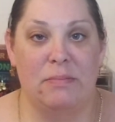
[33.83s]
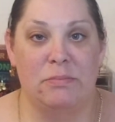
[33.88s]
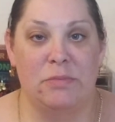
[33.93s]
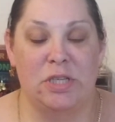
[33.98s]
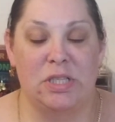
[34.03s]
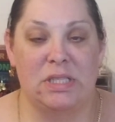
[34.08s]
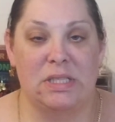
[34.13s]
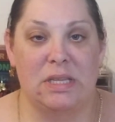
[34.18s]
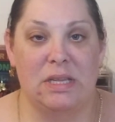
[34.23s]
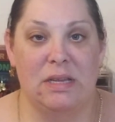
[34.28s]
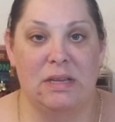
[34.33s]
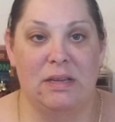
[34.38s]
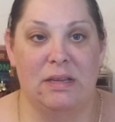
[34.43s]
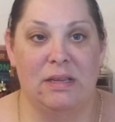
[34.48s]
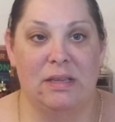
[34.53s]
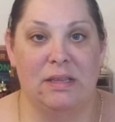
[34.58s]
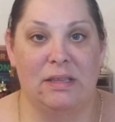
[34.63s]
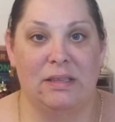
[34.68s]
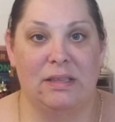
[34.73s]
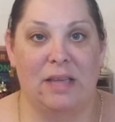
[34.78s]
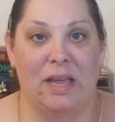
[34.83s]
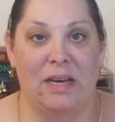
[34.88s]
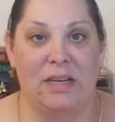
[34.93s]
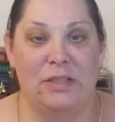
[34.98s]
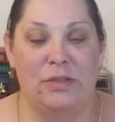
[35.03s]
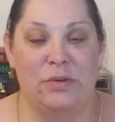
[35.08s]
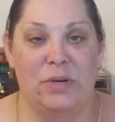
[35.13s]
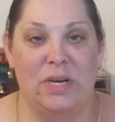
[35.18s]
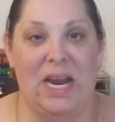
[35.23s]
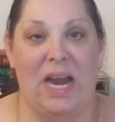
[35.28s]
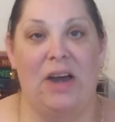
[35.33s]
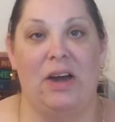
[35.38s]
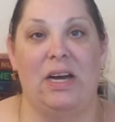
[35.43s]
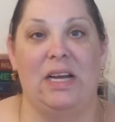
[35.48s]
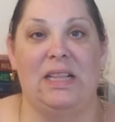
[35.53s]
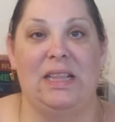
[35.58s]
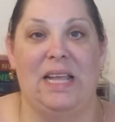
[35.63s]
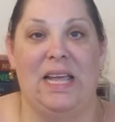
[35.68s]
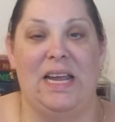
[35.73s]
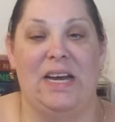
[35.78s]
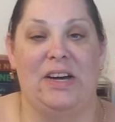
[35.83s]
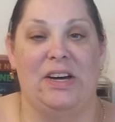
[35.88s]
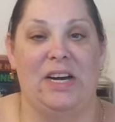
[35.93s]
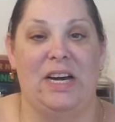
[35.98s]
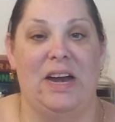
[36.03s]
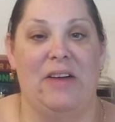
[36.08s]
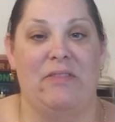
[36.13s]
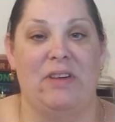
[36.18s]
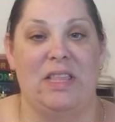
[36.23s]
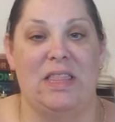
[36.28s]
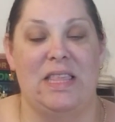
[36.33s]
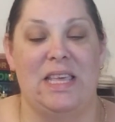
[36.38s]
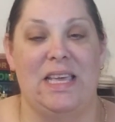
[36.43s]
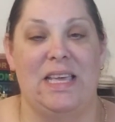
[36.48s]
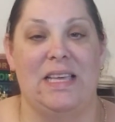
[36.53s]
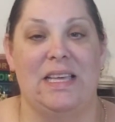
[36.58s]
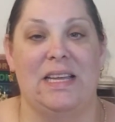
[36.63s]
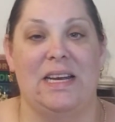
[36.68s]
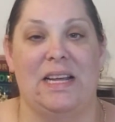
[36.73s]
Just gotta do an errand later and everything,